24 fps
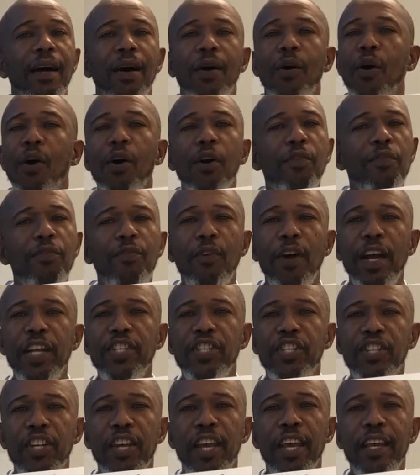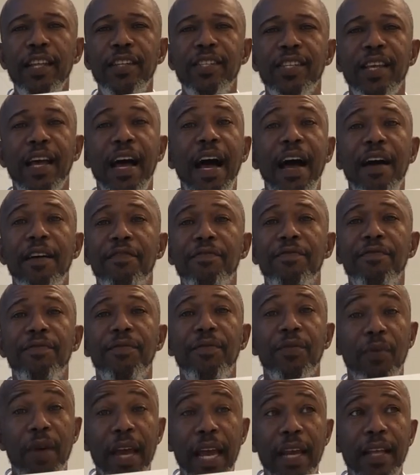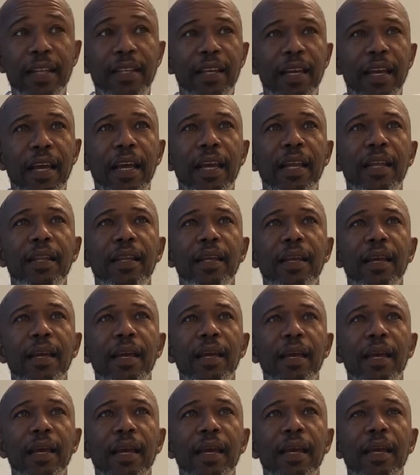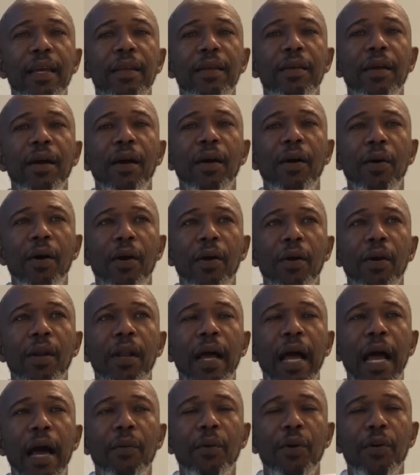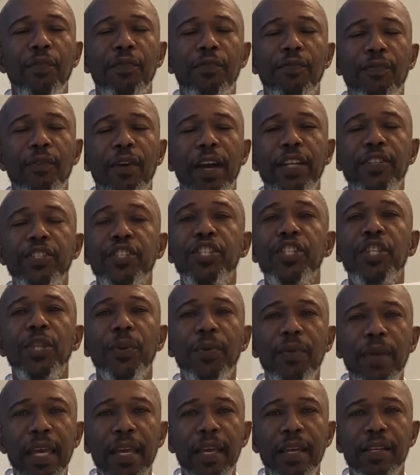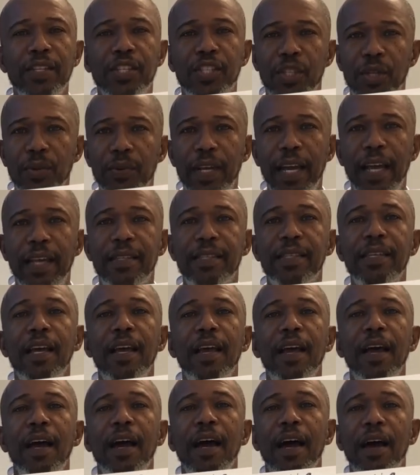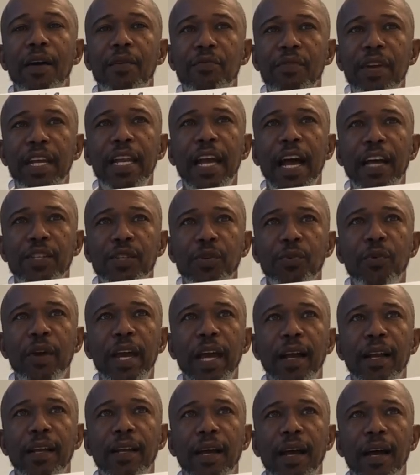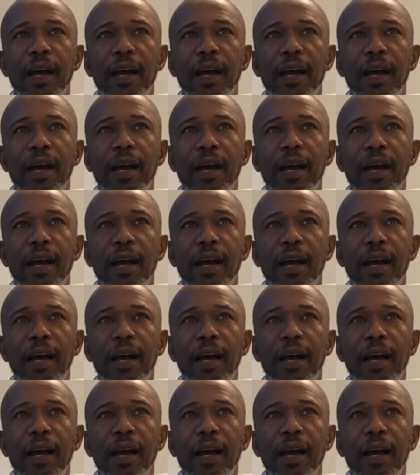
all French kids have read and a, all our French 3 students uh, read as well